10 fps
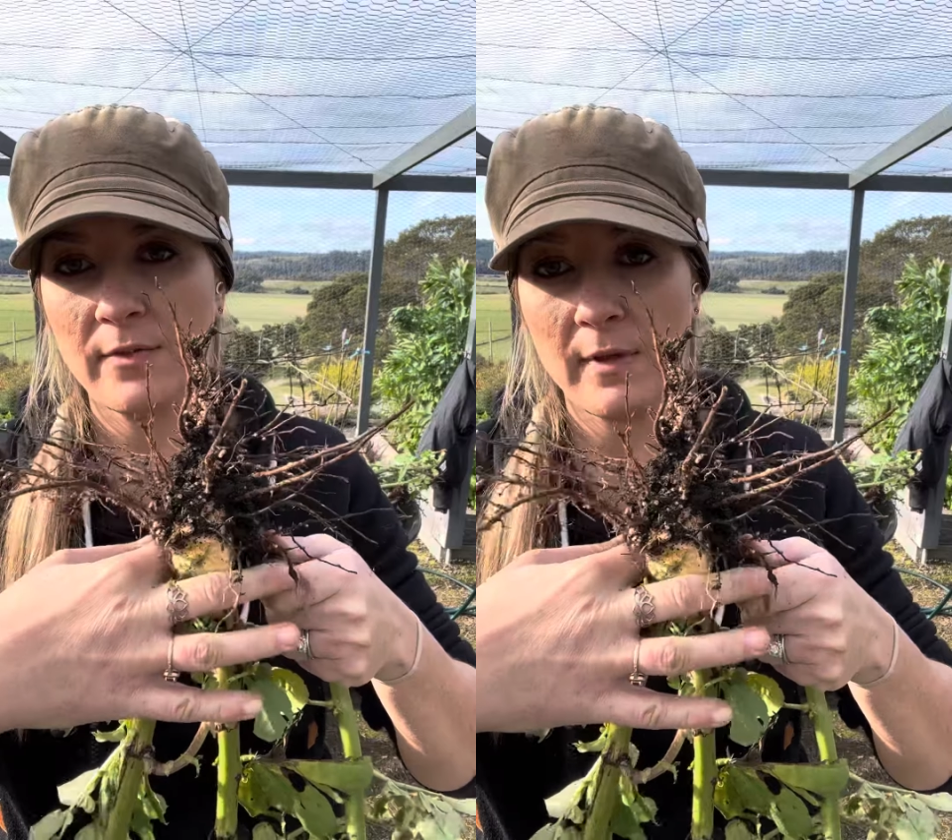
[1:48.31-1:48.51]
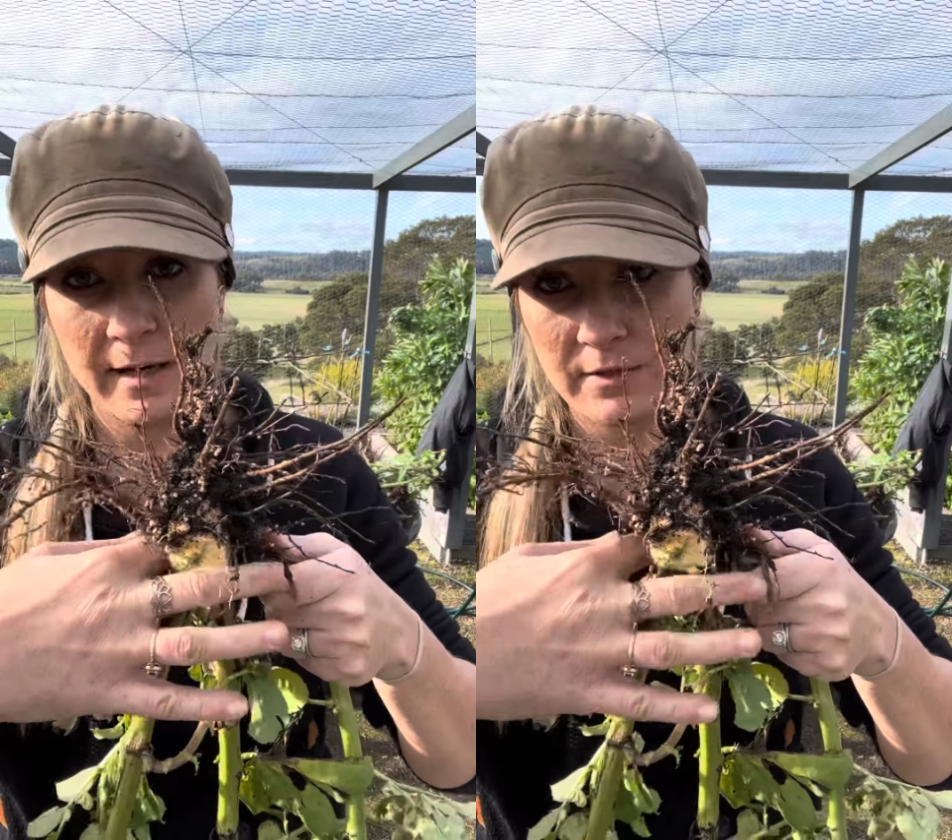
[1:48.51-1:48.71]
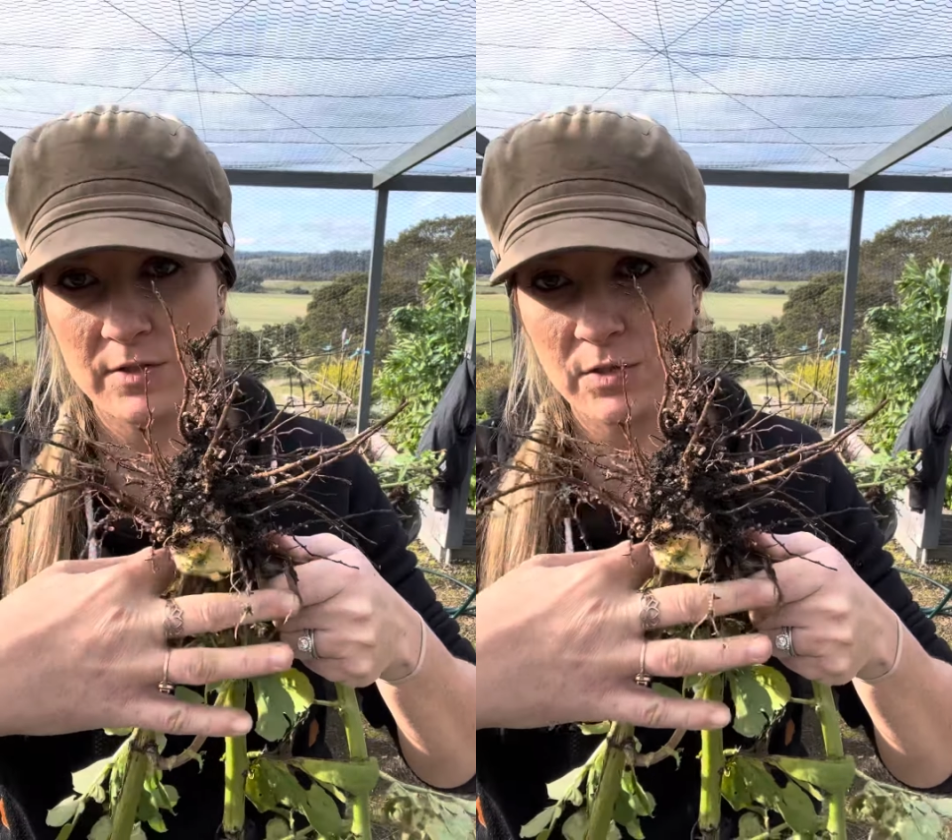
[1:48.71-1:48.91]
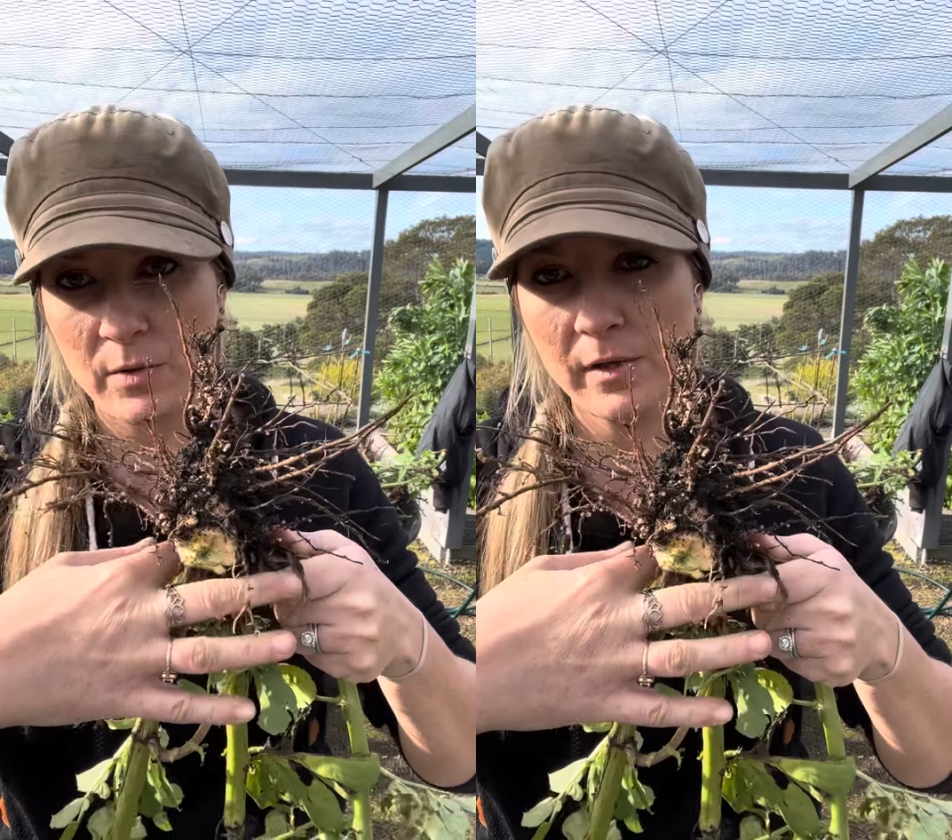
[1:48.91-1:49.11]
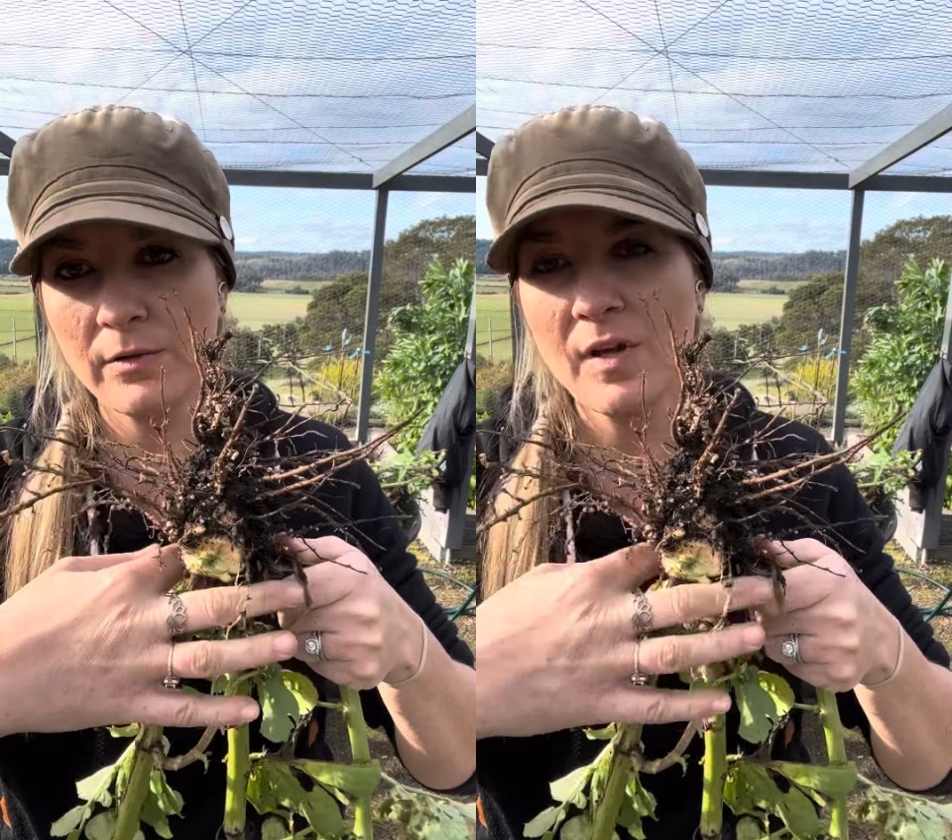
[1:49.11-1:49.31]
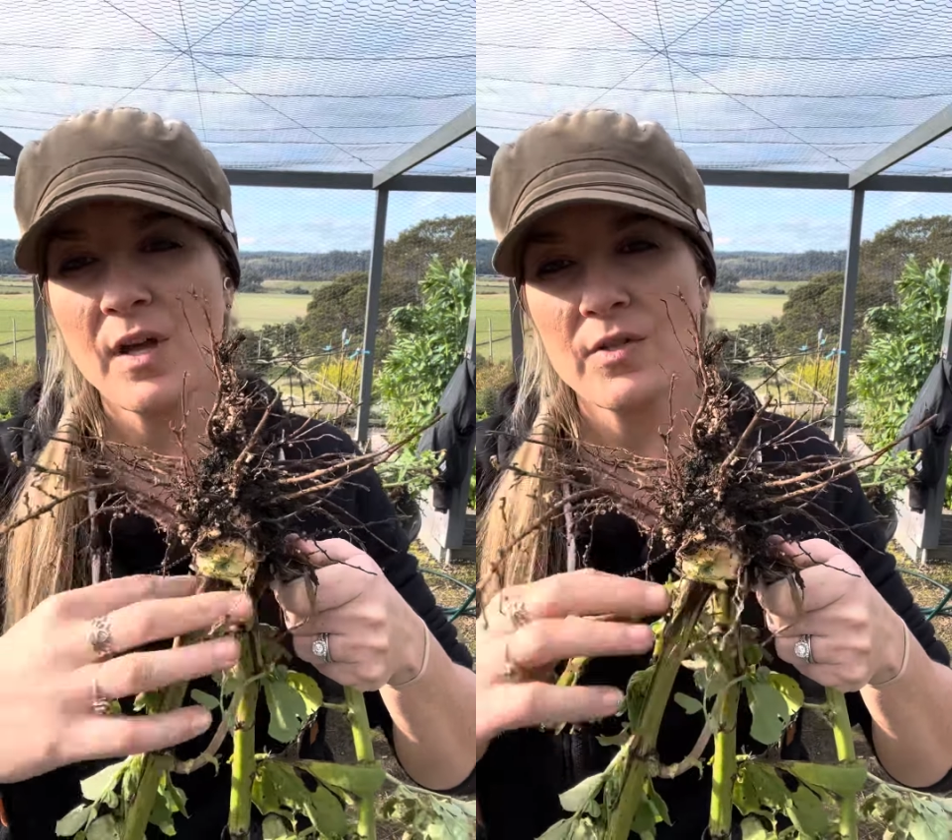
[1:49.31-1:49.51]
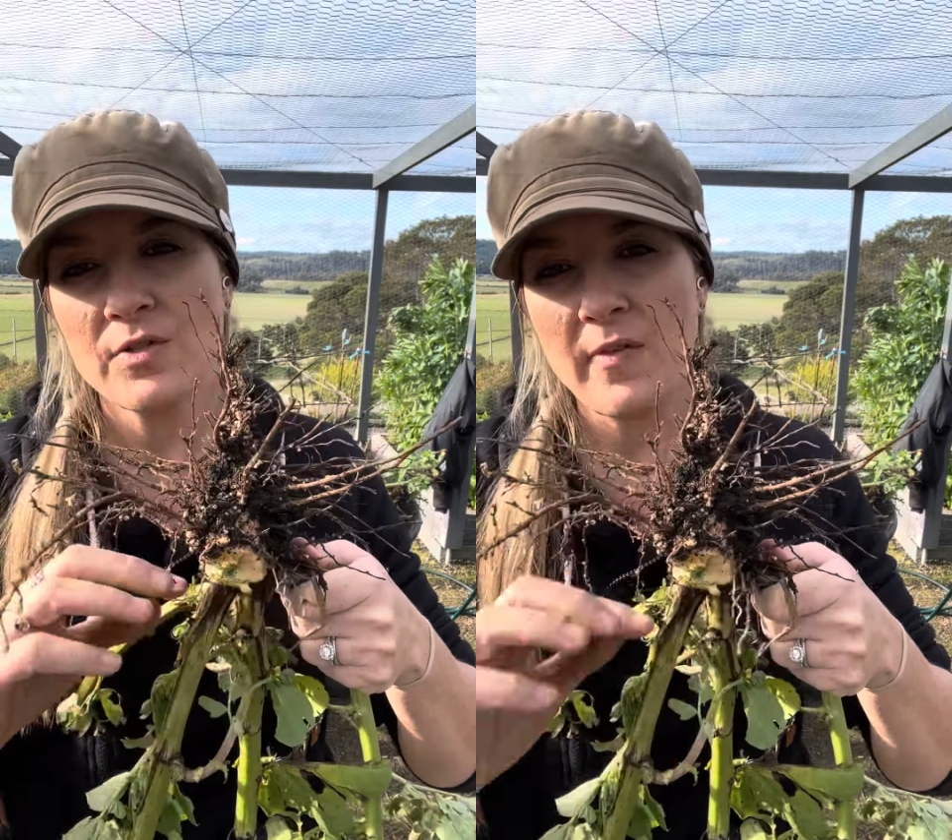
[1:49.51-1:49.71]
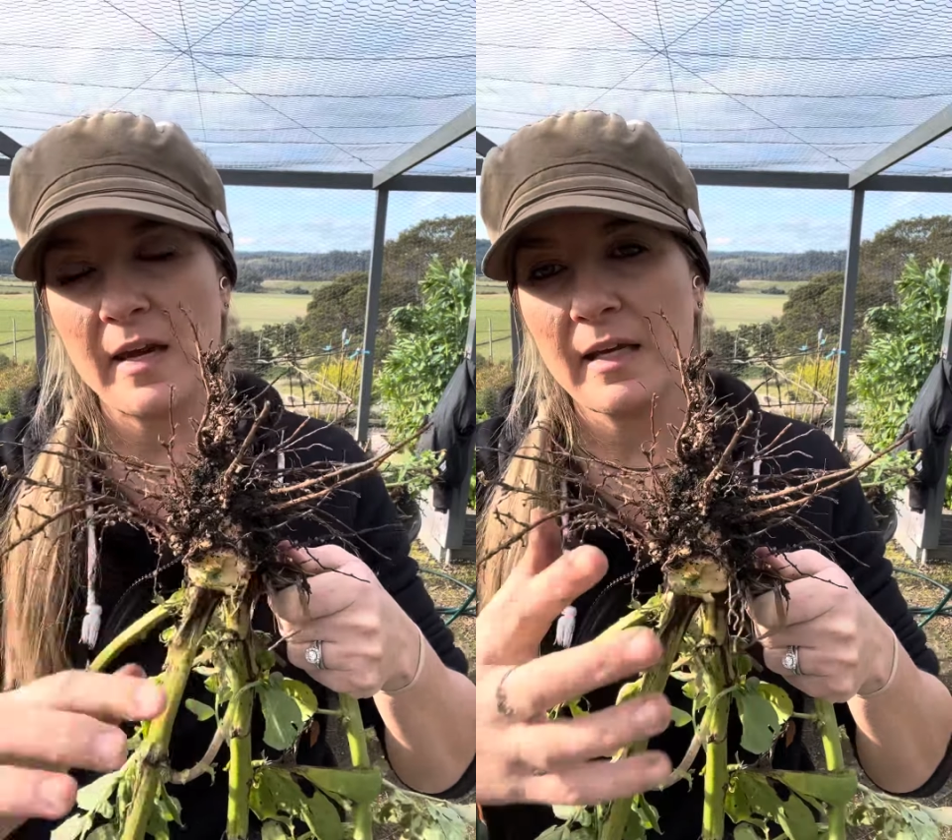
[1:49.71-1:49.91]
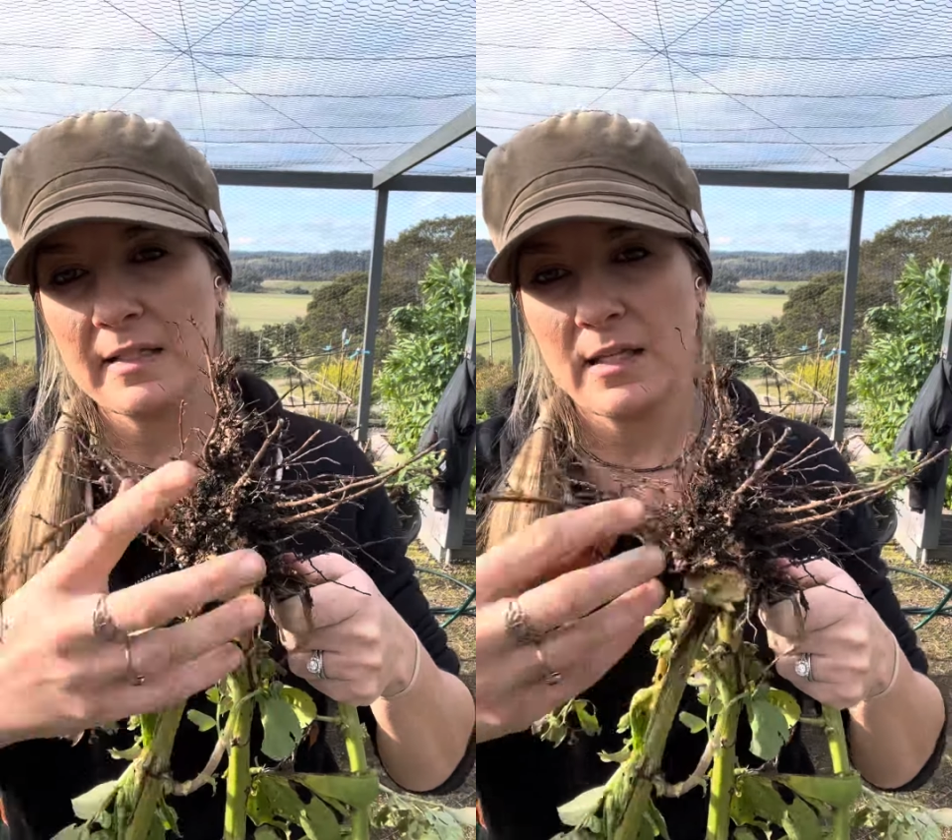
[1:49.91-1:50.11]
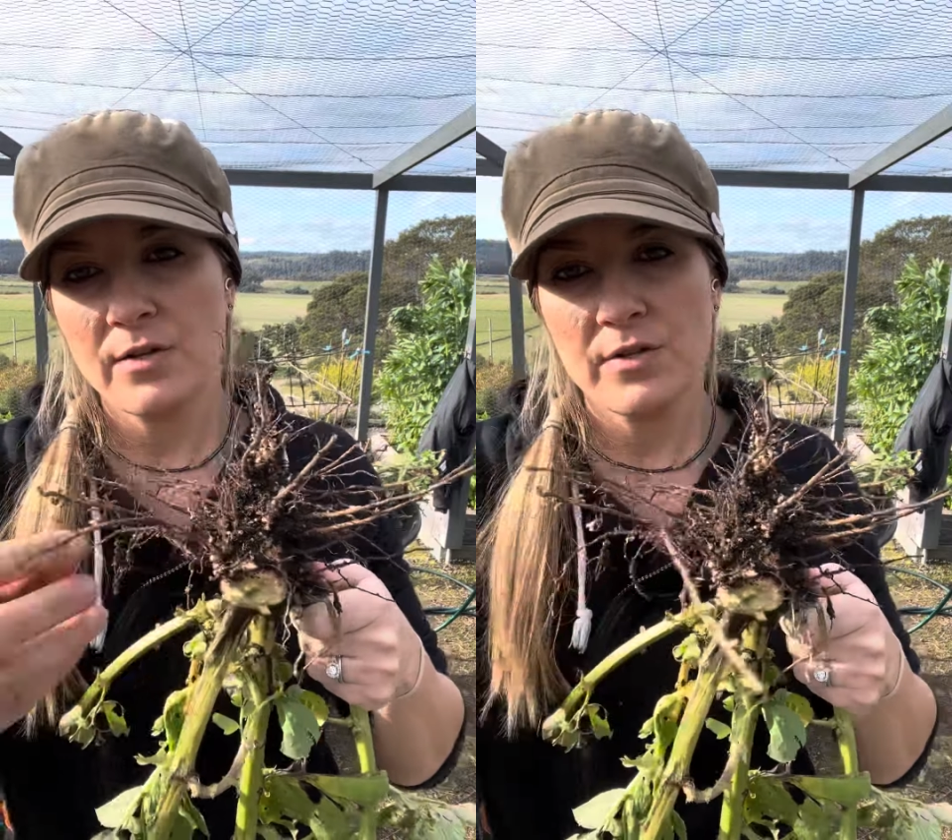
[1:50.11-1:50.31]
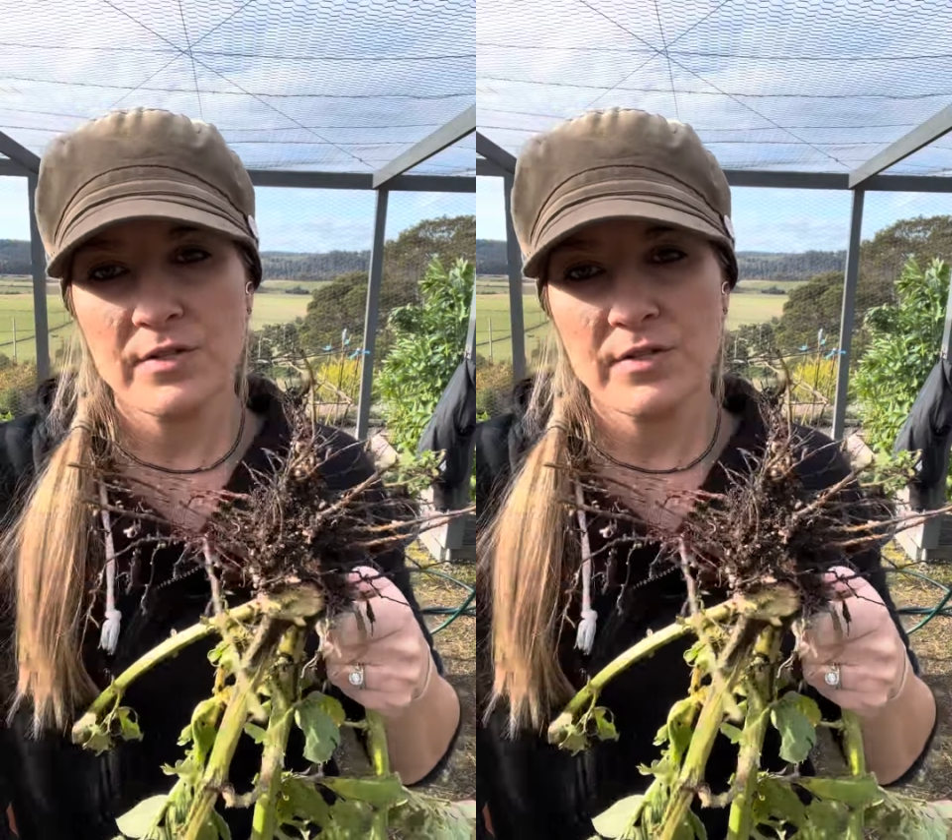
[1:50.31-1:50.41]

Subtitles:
under the soil so that it continues